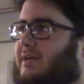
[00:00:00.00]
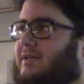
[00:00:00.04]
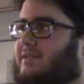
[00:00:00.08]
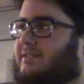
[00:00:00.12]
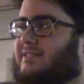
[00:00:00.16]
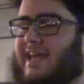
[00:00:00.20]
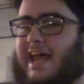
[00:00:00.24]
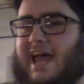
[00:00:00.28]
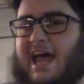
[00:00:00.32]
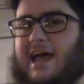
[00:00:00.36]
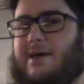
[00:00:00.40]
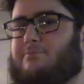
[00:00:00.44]

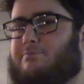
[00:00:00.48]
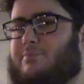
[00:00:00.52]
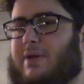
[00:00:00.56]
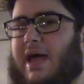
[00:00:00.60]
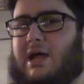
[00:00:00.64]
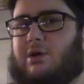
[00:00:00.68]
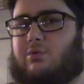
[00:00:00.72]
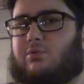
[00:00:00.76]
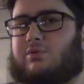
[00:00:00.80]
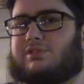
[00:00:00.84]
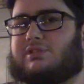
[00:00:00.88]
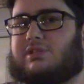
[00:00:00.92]
to have
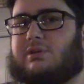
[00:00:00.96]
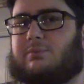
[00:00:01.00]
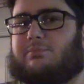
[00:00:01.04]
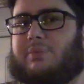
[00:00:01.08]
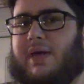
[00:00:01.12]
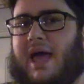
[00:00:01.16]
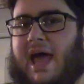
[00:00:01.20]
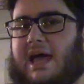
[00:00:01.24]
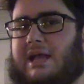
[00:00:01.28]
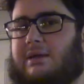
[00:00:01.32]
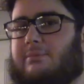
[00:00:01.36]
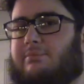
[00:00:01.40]
backwards
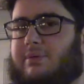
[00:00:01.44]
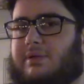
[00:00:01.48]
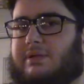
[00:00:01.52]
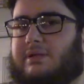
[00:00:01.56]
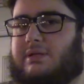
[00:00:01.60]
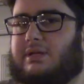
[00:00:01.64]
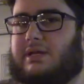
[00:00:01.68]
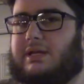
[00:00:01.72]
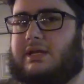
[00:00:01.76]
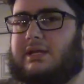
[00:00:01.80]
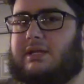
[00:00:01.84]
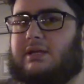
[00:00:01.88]

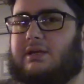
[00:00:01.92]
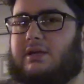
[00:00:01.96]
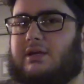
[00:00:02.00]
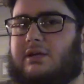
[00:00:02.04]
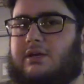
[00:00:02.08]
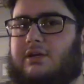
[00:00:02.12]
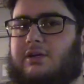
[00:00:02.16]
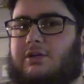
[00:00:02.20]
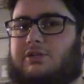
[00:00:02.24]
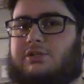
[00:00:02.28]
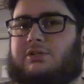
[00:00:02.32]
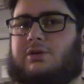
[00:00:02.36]
compatibility
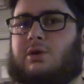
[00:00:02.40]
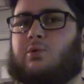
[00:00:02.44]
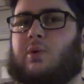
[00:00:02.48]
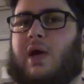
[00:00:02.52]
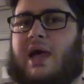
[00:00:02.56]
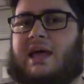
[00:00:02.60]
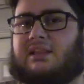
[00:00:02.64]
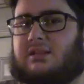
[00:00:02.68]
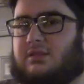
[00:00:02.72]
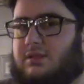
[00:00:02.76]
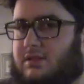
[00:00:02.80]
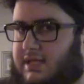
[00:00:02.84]
to
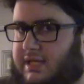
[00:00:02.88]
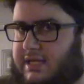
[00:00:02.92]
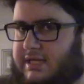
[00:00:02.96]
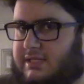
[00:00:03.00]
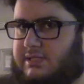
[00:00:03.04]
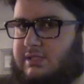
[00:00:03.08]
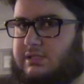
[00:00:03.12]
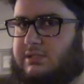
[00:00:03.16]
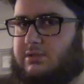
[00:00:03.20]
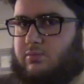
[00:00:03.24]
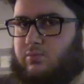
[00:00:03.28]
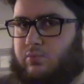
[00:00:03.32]
at
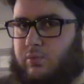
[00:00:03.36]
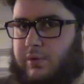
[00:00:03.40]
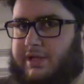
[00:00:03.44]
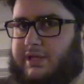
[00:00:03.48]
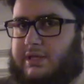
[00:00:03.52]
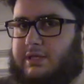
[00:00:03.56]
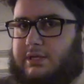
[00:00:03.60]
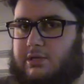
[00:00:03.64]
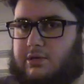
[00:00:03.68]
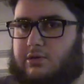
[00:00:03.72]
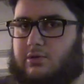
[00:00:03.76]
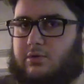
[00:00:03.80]
least
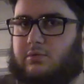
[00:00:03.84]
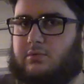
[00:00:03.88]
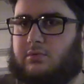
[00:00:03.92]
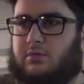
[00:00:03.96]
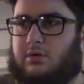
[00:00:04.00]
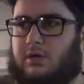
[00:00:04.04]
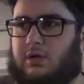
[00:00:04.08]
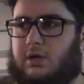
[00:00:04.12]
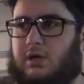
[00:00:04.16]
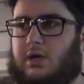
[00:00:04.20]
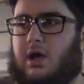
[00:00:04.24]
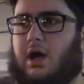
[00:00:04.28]
Wii
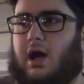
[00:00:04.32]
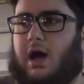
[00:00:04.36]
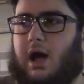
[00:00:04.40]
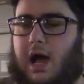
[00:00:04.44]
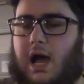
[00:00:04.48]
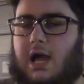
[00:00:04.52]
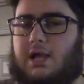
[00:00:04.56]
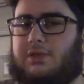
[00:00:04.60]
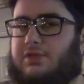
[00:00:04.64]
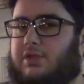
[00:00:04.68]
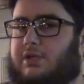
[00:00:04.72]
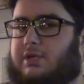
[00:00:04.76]
U,
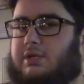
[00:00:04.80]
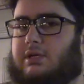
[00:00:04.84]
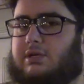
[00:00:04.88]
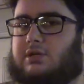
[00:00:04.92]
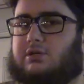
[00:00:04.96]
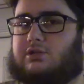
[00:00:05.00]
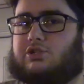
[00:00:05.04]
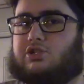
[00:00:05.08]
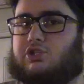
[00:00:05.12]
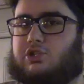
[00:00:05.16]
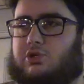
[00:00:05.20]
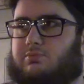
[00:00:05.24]
I
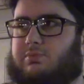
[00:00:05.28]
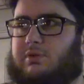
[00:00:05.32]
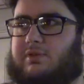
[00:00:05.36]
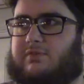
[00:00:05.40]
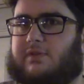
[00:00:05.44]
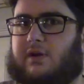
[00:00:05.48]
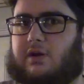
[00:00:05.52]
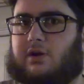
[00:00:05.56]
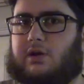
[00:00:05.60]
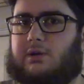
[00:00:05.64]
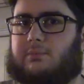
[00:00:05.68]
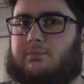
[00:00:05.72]
think should be
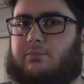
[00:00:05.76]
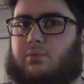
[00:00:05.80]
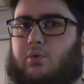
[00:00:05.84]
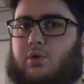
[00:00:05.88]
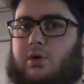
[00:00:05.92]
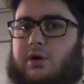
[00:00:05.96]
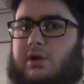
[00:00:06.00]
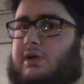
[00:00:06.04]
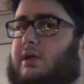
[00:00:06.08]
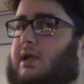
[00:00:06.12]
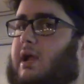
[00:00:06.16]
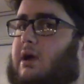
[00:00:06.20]
very
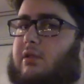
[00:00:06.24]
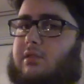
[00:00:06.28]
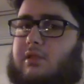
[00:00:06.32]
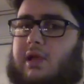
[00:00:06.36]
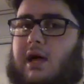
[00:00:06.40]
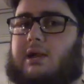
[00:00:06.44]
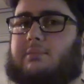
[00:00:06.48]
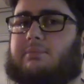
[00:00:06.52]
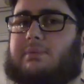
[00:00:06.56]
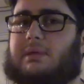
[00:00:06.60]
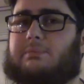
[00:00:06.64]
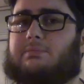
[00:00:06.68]
important. Now, a
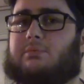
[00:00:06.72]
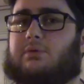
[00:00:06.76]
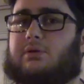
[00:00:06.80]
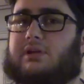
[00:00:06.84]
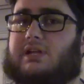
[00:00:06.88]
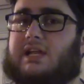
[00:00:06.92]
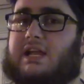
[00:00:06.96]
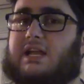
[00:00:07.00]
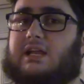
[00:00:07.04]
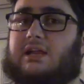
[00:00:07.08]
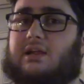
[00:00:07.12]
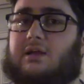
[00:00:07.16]
lot of people are
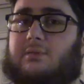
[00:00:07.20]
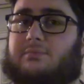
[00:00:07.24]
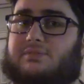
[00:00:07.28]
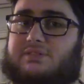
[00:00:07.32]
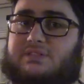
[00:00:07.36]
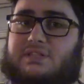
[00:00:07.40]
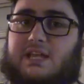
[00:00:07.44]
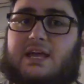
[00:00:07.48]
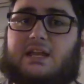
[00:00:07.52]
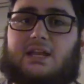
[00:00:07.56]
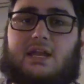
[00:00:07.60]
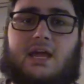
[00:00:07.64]
getting
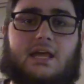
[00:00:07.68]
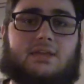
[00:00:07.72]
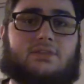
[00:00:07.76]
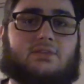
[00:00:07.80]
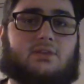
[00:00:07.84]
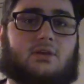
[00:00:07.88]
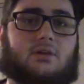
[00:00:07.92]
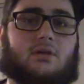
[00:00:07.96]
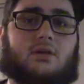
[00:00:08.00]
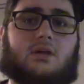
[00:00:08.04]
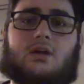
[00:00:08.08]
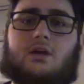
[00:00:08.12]
upset at
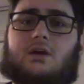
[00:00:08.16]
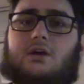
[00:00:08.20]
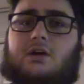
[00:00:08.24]
the